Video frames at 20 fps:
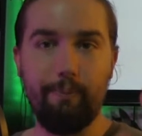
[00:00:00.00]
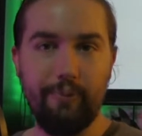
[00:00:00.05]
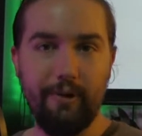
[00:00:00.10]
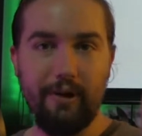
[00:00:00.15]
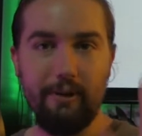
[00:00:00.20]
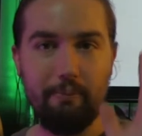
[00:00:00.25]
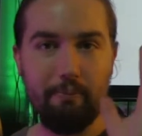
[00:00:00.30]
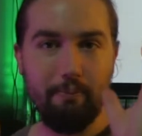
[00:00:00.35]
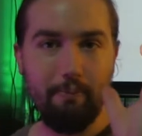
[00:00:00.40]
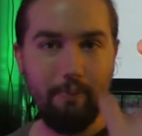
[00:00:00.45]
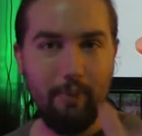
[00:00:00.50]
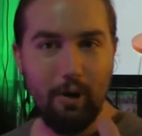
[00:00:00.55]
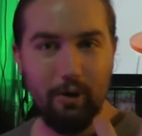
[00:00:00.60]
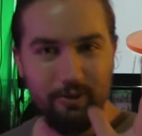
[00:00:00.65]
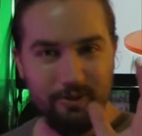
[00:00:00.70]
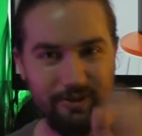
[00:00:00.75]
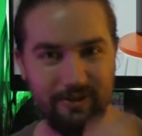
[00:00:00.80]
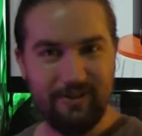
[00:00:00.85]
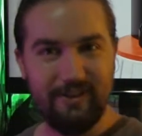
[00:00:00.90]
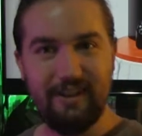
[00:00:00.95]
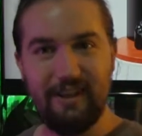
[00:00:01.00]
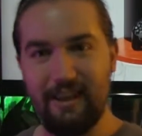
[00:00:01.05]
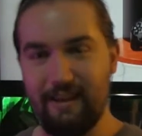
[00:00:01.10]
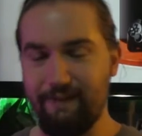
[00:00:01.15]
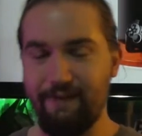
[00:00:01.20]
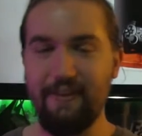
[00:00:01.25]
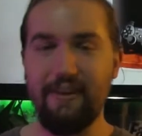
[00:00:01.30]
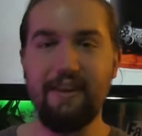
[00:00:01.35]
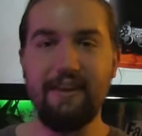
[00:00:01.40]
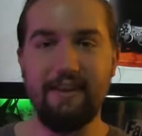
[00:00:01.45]
But most
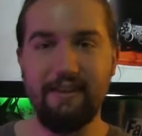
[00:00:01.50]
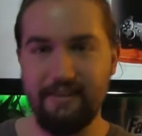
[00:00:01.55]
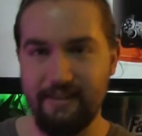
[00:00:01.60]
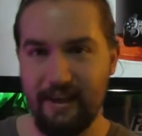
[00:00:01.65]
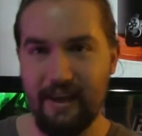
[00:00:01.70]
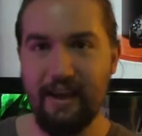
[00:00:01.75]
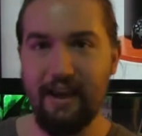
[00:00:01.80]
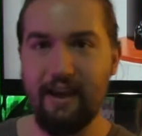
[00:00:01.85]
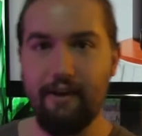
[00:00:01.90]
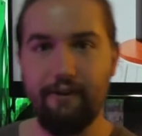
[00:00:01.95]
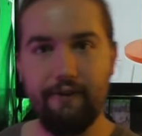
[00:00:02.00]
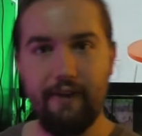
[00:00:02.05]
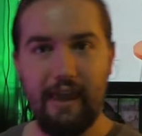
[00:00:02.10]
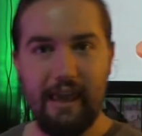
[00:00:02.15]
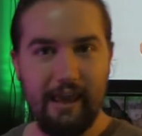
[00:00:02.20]
TVs have